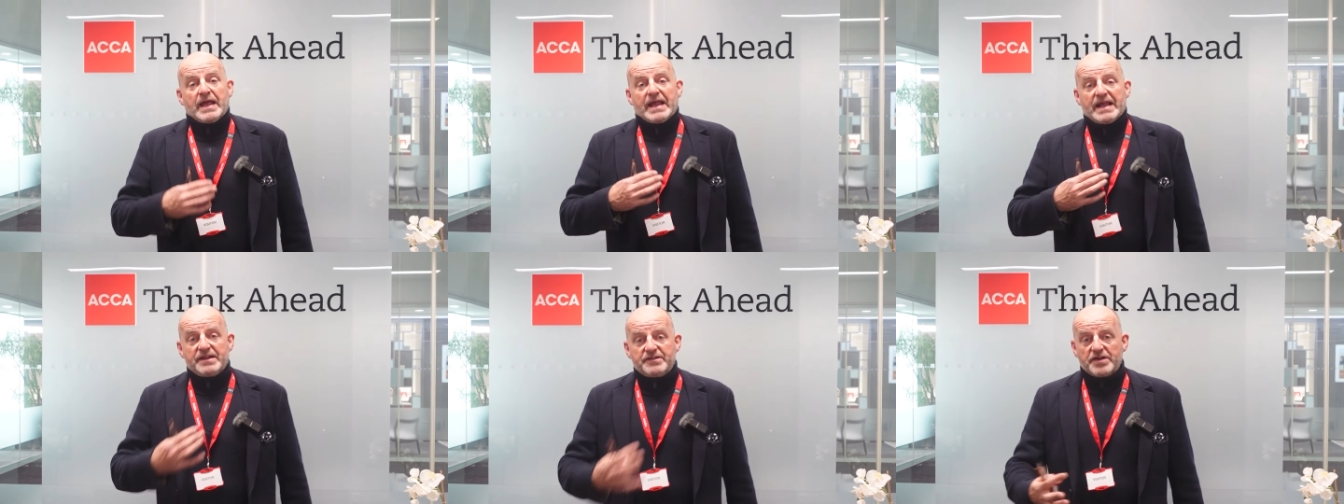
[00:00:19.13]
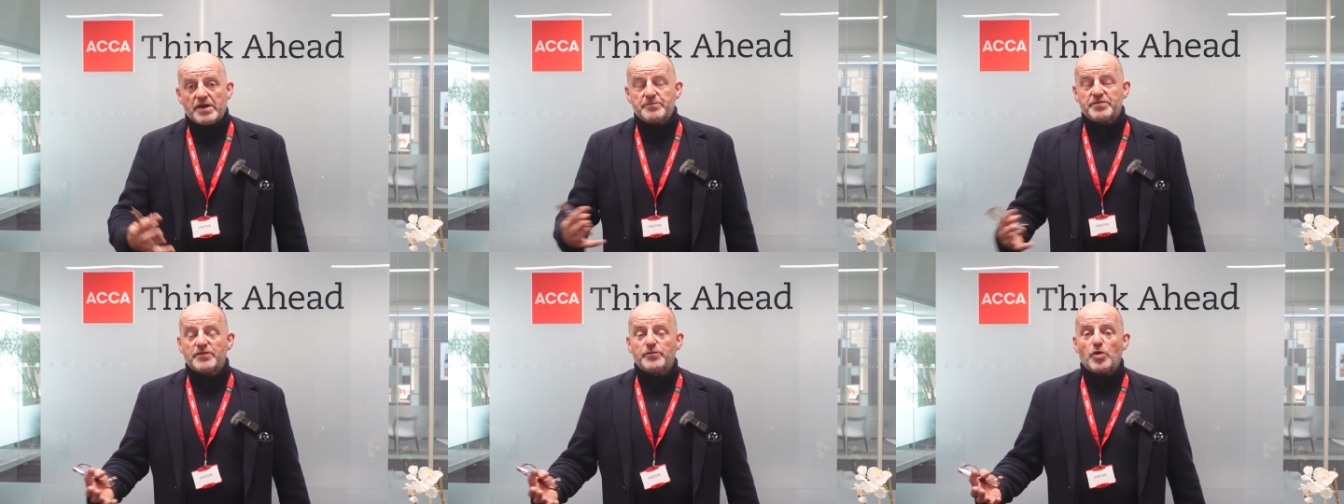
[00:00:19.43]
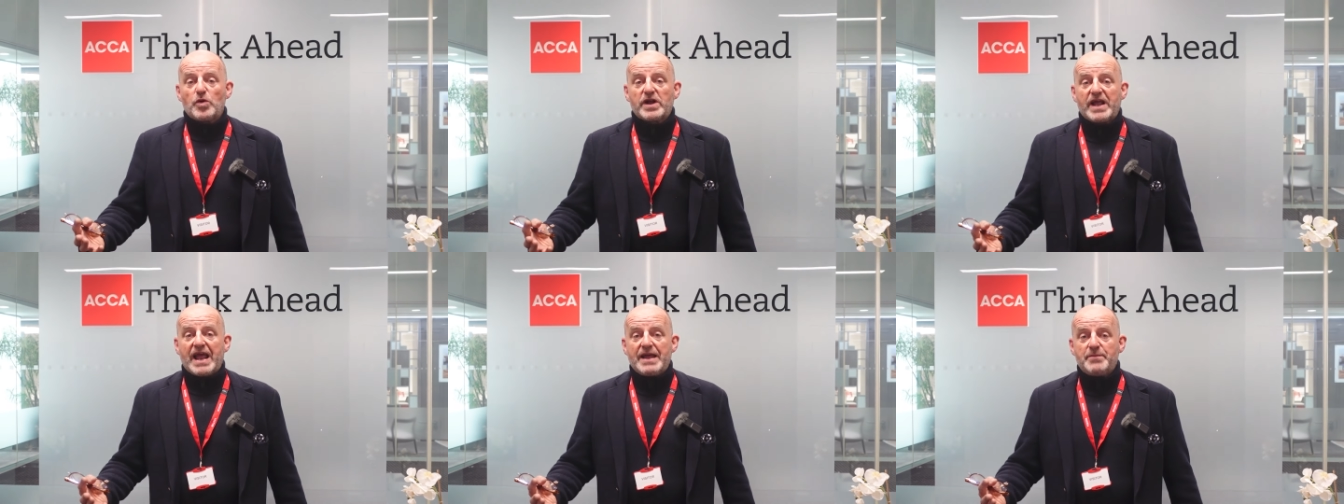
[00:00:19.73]
In terms of
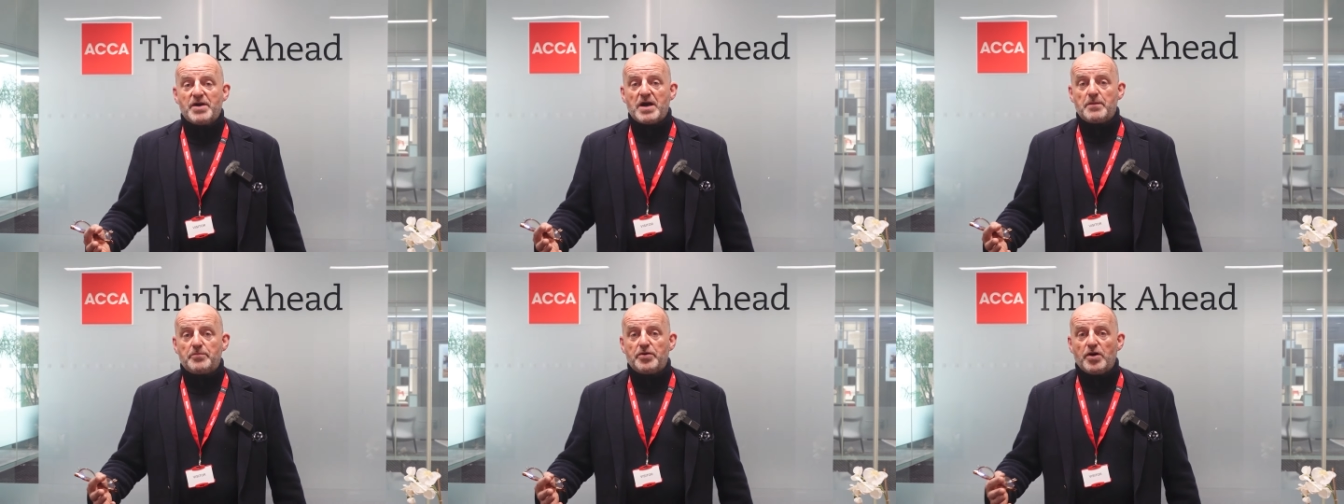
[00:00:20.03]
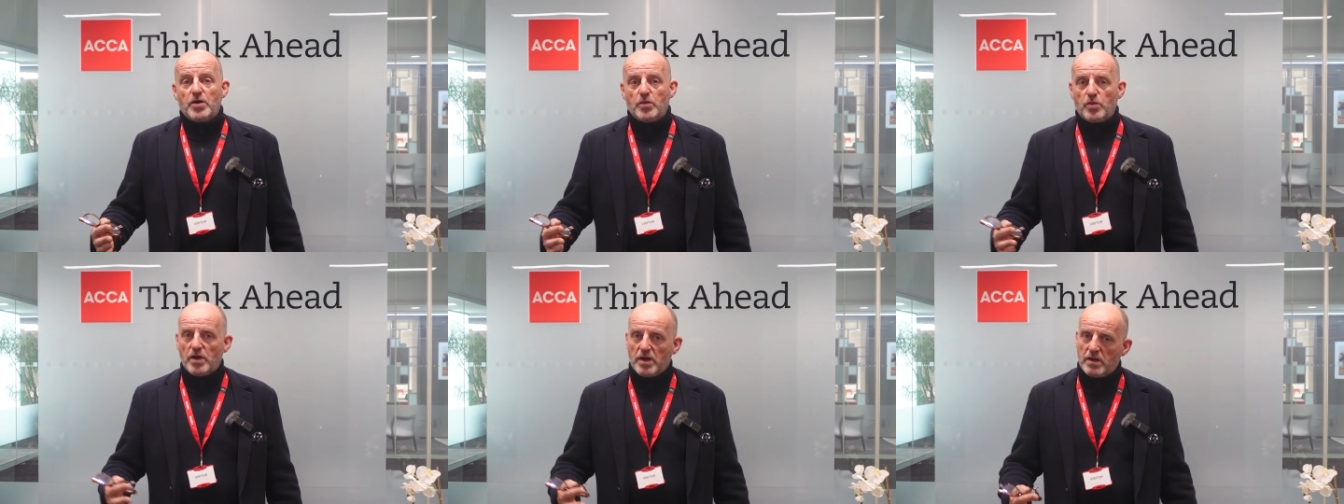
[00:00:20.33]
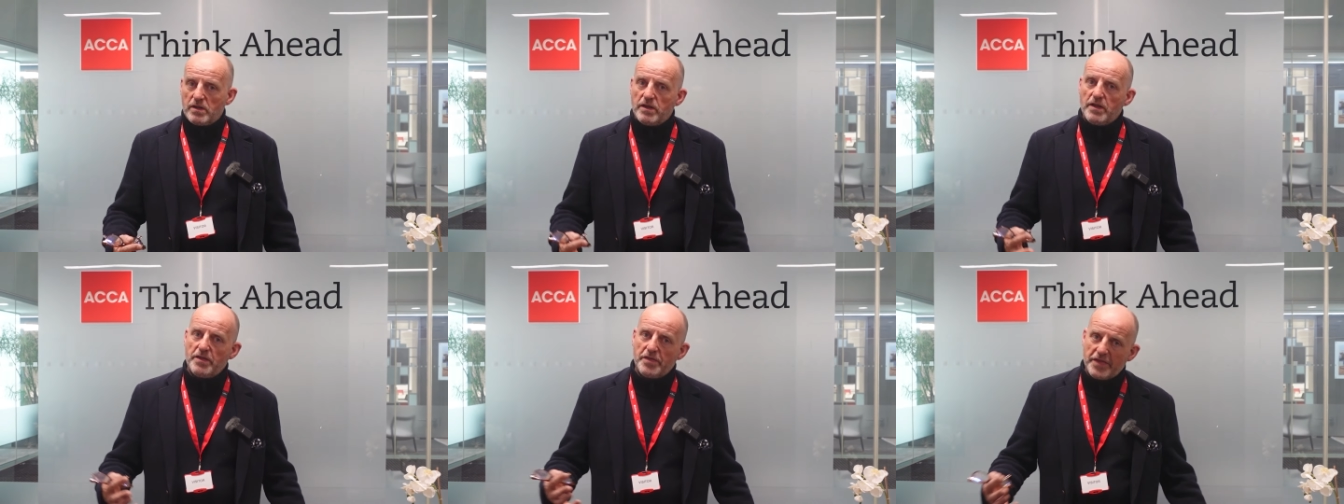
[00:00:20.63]
what came up, well,
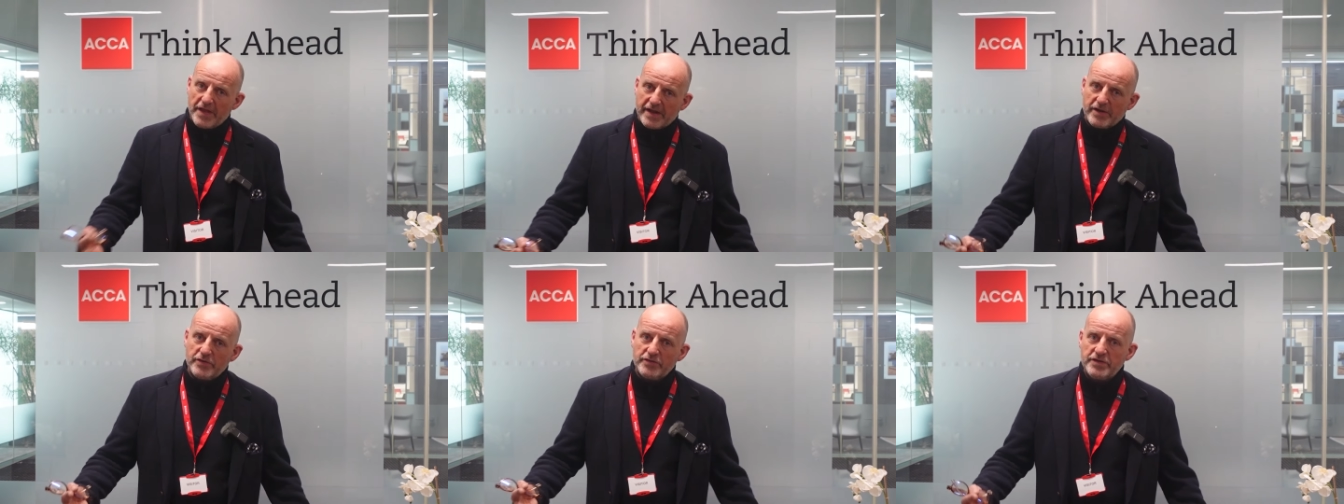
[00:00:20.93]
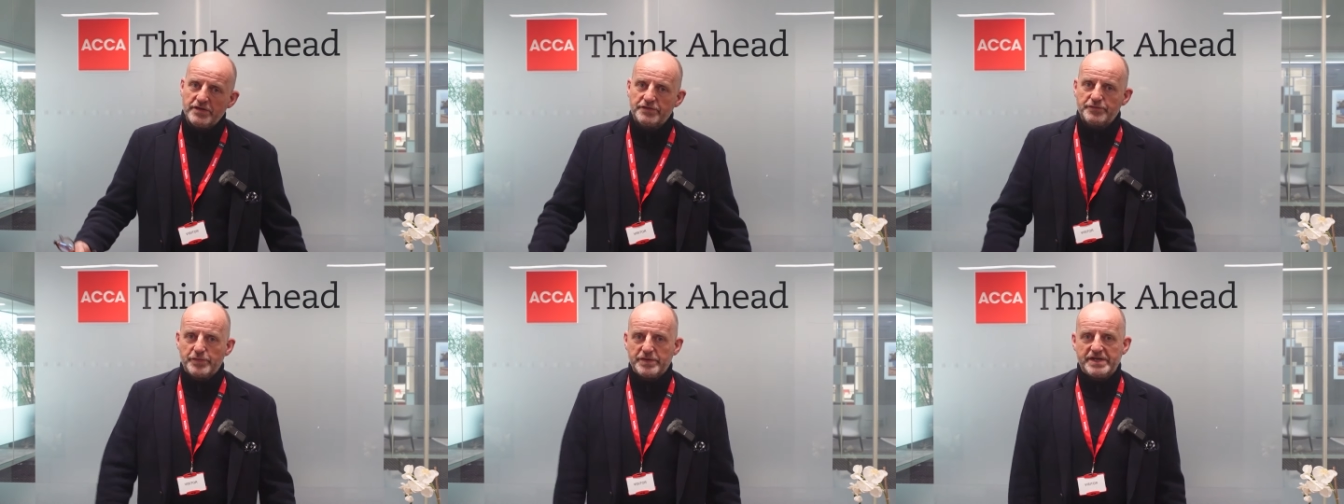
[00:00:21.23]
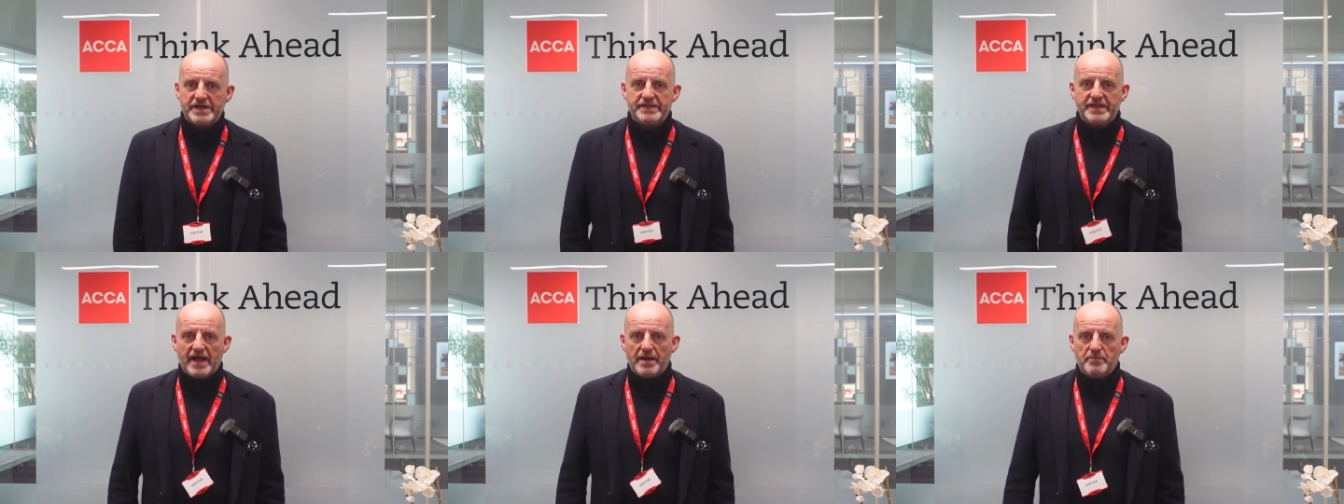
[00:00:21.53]
thank goodness we
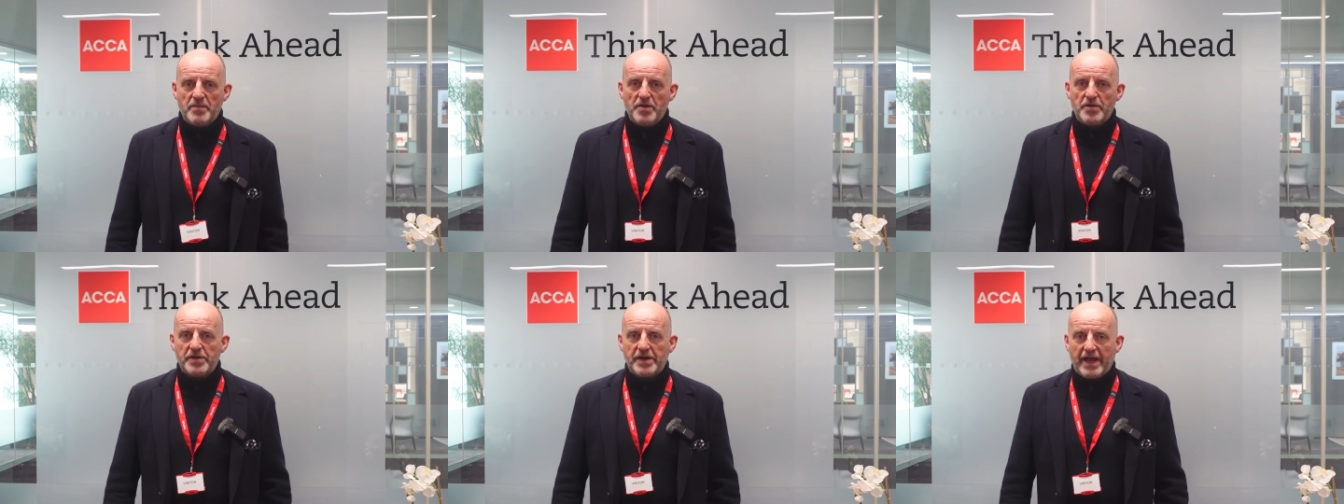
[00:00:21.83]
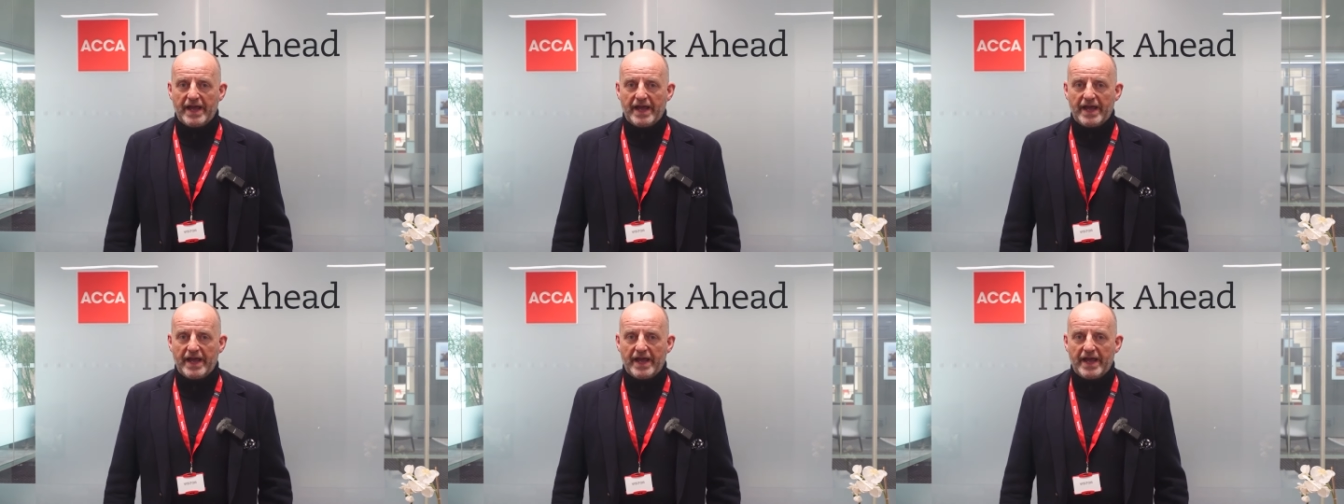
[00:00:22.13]
did that mock,